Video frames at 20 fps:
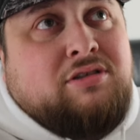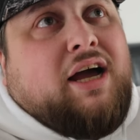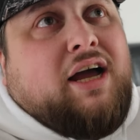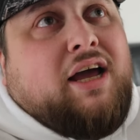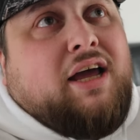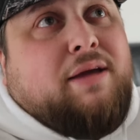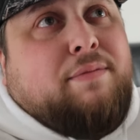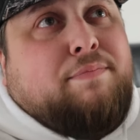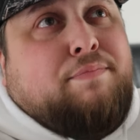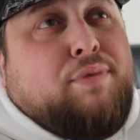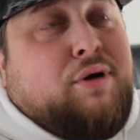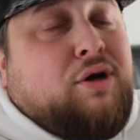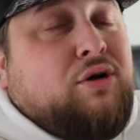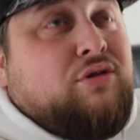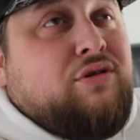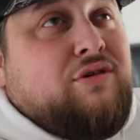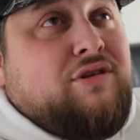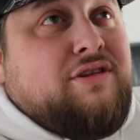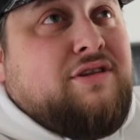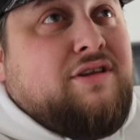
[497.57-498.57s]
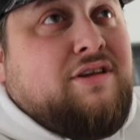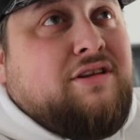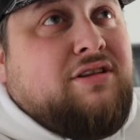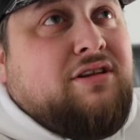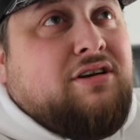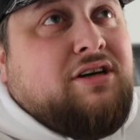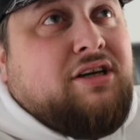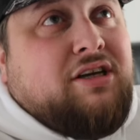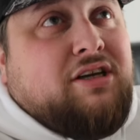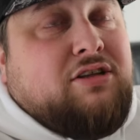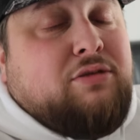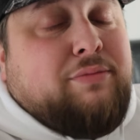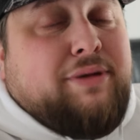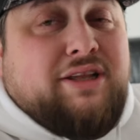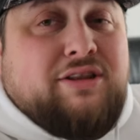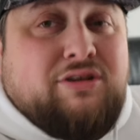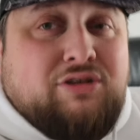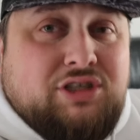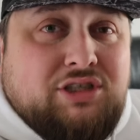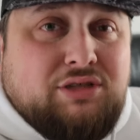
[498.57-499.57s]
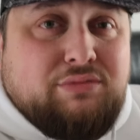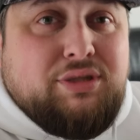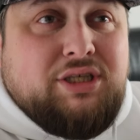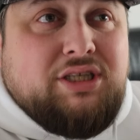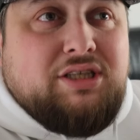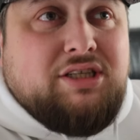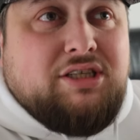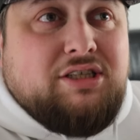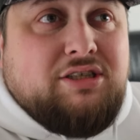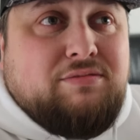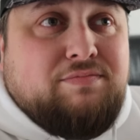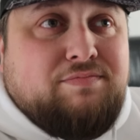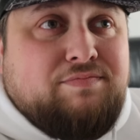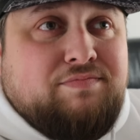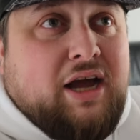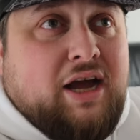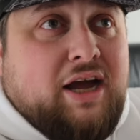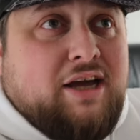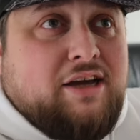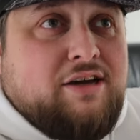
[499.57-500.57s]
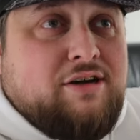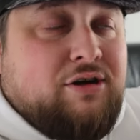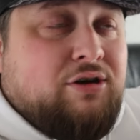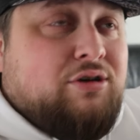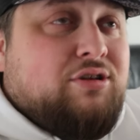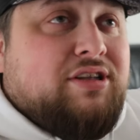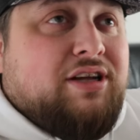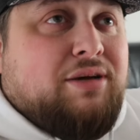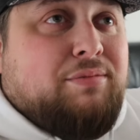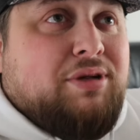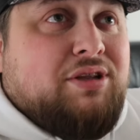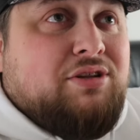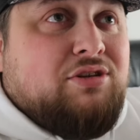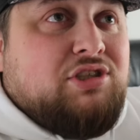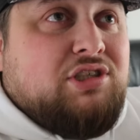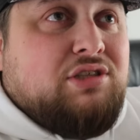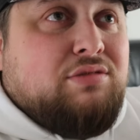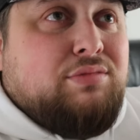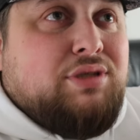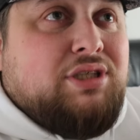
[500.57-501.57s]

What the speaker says: I post the link to my social media, I close down my social